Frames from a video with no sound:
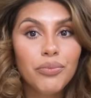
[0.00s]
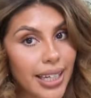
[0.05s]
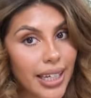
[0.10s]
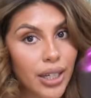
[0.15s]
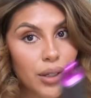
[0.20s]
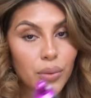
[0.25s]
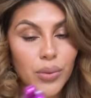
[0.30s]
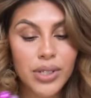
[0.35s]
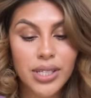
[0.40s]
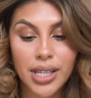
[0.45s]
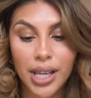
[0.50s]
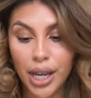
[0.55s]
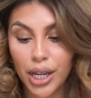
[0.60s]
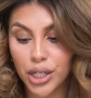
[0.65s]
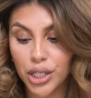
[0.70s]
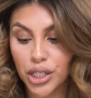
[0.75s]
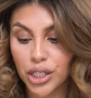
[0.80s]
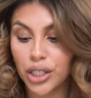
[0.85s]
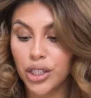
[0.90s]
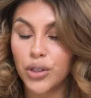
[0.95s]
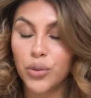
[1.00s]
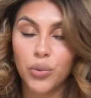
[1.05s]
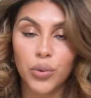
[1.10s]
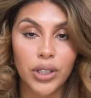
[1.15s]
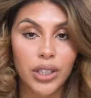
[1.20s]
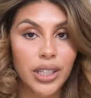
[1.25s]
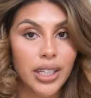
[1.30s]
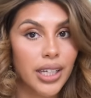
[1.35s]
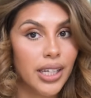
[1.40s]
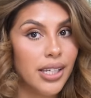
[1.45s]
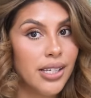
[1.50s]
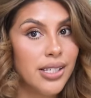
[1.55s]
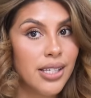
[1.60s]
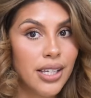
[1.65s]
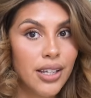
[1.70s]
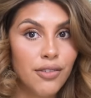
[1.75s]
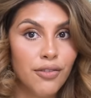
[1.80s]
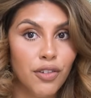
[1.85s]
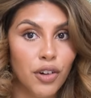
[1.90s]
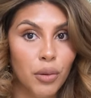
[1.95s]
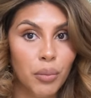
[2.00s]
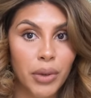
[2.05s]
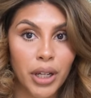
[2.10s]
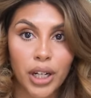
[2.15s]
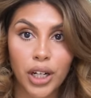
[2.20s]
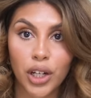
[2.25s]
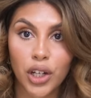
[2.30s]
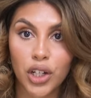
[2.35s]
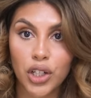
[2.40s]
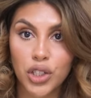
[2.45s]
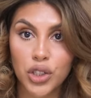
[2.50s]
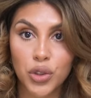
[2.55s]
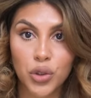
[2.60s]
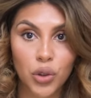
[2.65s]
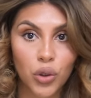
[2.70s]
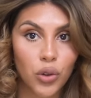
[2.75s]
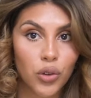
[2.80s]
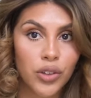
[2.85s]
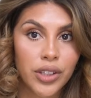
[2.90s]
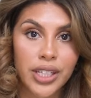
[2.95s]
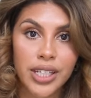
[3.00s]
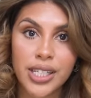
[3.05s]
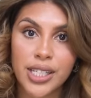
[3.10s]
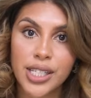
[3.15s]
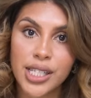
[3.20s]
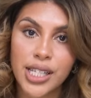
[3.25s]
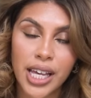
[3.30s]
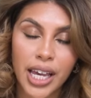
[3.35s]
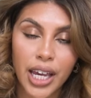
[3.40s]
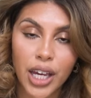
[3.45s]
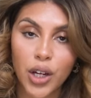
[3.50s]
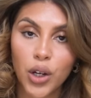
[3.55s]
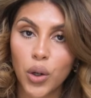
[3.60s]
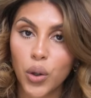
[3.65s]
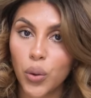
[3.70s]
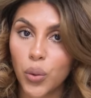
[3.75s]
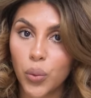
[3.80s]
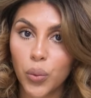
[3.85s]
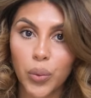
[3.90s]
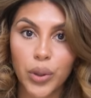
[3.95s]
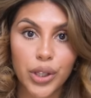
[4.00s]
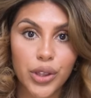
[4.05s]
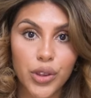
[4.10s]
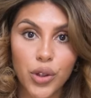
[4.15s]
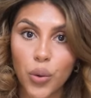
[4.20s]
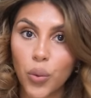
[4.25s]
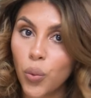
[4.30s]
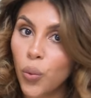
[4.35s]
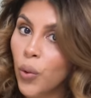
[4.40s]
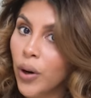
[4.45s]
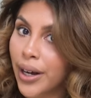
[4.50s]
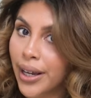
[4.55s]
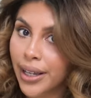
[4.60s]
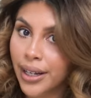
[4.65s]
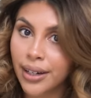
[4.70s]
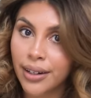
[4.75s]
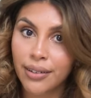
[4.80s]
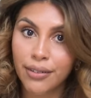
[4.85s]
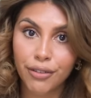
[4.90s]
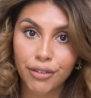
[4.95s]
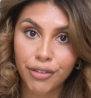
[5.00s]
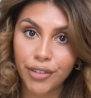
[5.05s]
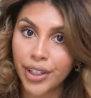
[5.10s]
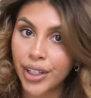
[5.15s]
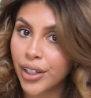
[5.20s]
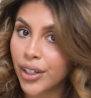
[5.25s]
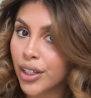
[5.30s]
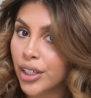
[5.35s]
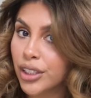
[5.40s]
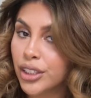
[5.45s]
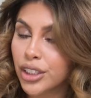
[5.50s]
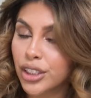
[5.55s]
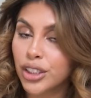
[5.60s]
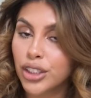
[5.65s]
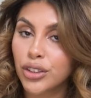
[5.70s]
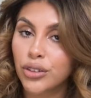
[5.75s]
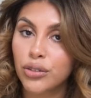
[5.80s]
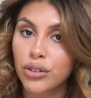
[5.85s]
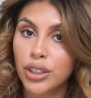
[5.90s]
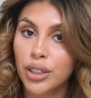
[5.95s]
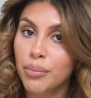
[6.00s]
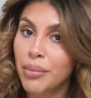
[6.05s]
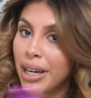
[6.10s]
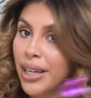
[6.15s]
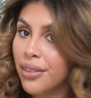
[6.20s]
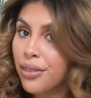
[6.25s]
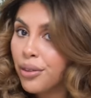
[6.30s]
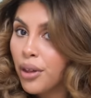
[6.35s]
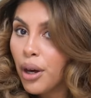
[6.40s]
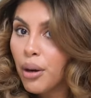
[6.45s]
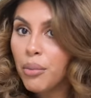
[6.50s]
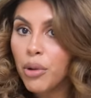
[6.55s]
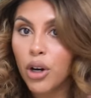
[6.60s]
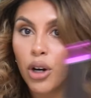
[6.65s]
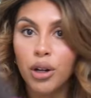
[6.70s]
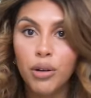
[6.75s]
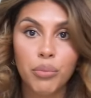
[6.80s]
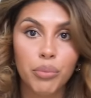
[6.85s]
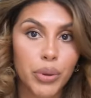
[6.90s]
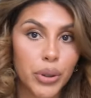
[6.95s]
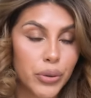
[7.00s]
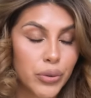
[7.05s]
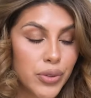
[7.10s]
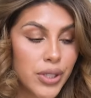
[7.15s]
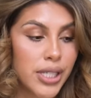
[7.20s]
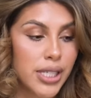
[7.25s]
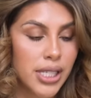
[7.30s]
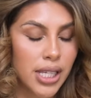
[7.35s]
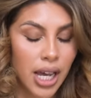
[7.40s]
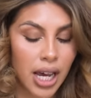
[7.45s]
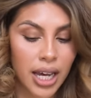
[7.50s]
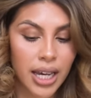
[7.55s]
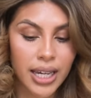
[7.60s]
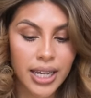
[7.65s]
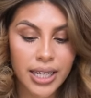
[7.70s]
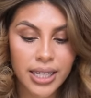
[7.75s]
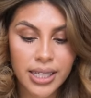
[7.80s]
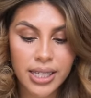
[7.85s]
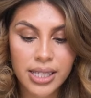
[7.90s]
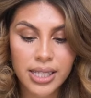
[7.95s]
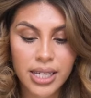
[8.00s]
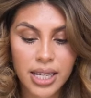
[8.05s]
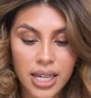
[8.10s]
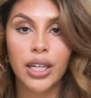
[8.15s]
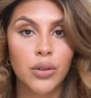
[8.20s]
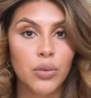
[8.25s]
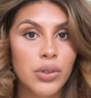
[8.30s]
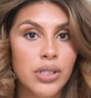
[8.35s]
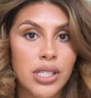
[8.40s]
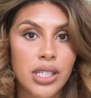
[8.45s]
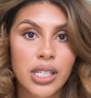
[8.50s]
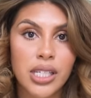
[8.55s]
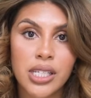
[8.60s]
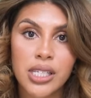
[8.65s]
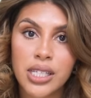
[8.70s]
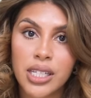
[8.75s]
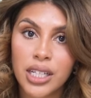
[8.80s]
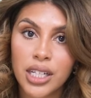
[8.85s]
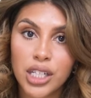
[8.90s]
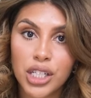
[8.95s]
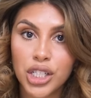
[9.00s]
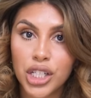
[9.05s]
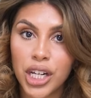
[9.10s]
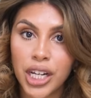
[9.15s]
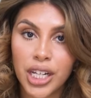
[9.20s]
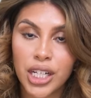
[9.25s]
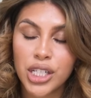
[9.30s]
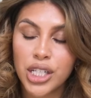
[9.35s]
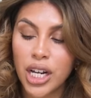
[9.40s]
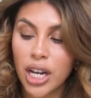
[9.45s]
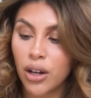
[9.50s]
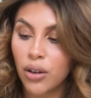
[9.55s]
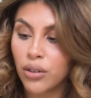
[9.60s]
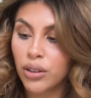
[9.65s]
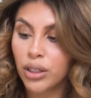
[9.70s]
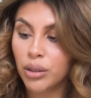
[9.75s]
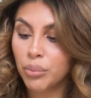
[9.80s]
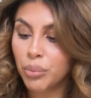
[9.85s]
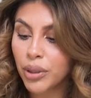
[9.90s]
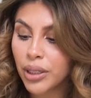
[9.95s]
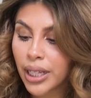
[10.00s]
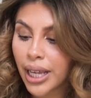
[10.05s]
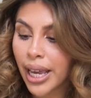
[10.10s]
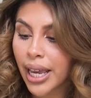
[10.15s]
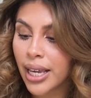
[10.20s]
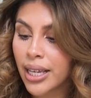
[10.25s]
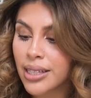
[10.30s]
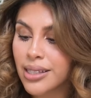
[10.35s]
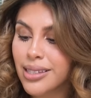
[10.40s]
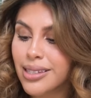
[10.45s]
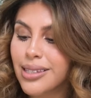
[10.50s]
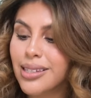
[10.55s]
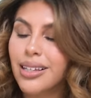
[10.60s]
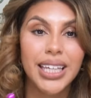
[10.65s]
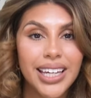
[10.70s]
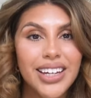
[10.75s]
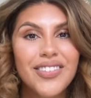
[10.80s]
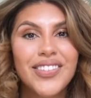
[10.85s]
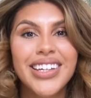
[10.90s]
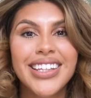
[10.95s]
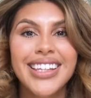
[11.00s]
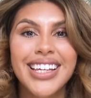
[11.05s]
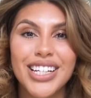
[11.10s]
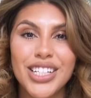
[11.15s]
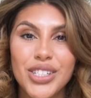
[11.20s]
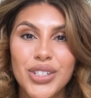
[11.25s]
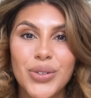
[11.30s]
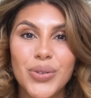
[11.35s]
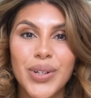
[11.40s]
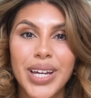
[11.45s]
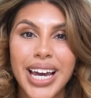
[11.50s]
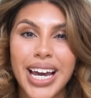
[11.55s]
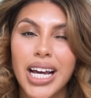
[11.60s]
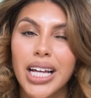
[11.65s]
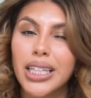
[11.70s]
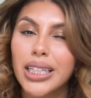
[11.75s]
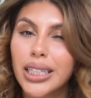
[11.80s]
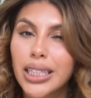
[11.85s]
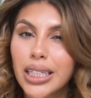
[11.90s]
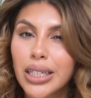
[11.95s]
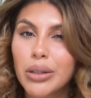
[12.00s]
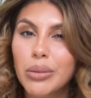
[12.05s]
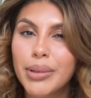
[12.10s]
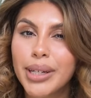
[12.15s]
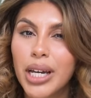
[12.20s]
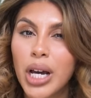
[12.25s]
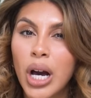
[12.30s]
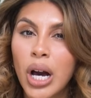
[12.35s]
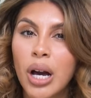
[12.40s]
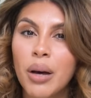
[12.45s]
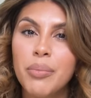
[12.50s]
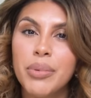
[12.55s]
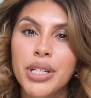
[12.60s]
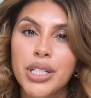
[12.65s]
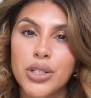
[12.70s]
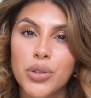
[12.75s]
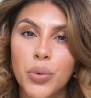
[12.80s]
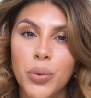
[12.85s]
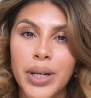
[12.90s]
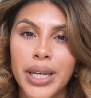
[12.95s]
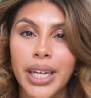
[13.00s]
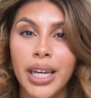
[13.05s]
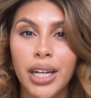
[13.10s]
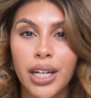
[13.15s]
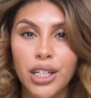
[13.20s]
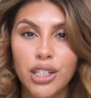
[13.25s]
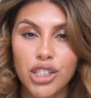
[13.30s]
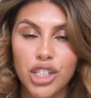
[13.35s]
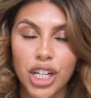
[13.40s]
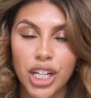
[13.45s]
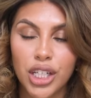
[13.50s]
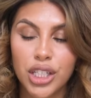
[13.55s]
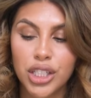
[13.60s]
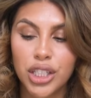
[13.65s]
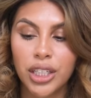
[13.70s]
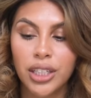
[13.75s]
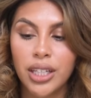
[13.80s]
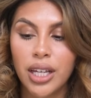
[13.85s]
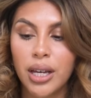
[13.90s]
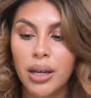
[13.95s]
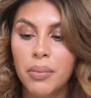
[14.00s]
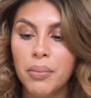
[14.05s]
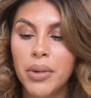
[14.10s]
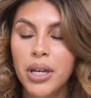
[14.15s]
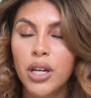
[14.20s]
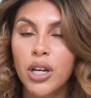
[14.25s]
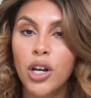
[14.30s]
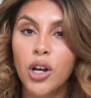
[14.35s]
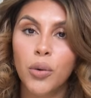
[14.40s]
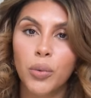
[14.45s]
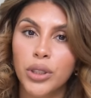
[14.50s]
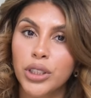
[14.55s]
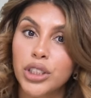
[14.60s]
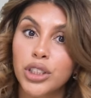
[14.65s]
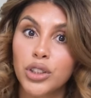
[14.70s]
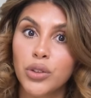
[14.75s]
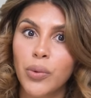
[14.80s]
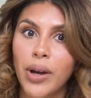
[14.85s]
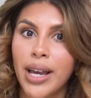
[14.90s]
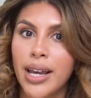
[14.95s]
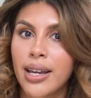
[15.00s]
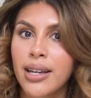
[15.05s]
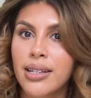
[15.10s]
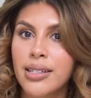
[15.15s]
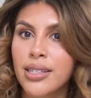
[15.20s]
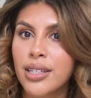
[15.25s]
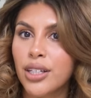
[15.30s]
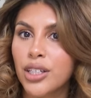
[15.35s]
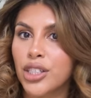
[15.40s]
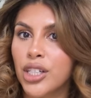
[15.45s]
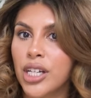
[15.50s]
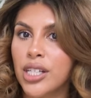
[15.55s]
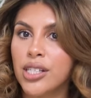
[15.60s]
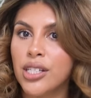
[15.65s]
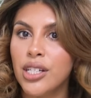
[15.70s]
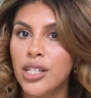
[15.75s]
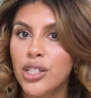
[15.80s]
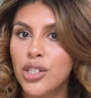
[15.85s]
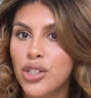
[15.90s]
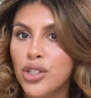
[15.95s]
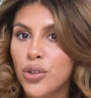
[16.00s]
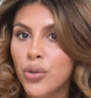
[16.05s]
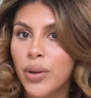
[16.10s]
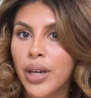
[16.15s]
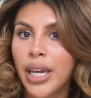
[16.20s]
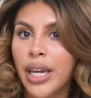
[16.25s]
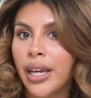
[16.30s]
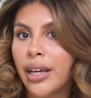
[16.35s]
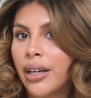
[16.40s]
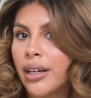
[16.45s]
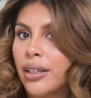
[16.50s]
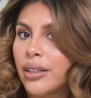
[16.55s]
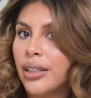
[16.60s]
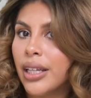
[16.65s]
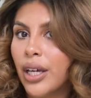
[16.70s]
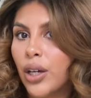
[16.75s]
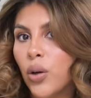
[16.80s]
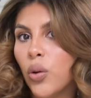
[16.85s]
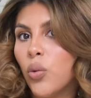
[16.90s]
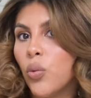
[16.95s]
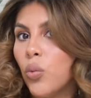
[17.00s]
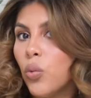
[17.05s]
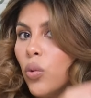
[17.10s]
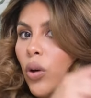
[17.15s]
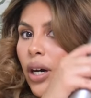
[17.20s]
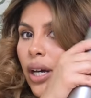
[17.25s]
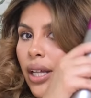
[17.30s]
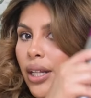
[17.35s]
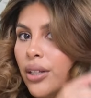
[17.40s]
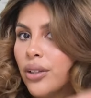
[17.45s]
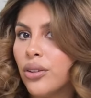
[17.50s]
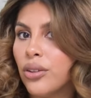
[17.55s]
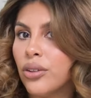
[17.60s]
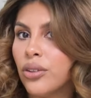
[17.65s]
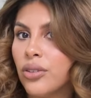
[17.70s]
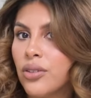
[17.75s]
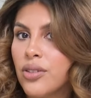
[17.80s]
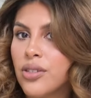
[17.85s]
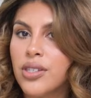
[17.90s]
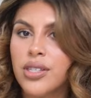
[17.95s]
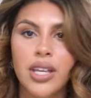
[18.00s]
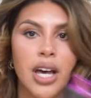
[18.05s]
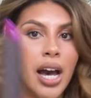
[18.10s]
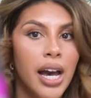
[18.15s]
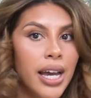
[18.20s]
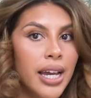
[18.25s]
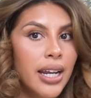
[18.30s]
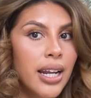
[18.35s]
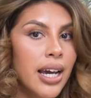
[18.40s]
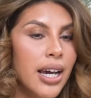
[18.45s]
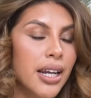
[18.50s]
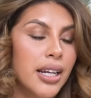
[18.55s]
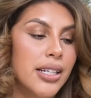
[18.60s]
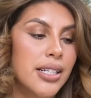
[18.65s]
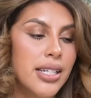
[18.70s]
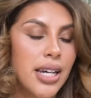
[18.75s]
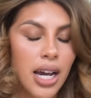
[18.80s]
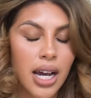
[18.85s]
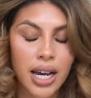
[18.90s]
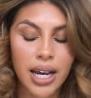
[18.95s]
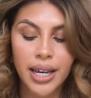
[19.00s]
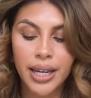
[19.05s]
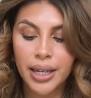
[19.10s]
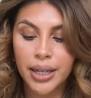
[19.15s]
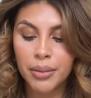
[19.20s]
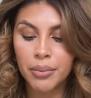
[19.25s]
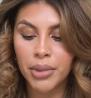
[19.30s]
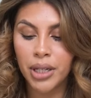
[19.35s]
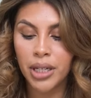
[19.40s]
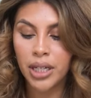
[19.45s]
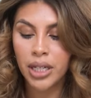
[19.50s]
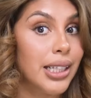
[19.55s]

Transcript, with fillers: It was actually really easy for me to control this, like with one finger, just using my thumb on both sides. It was easy to change out the plaits, given they do get a little bit hot between changing them, which is why I suggested doing like one side at a time.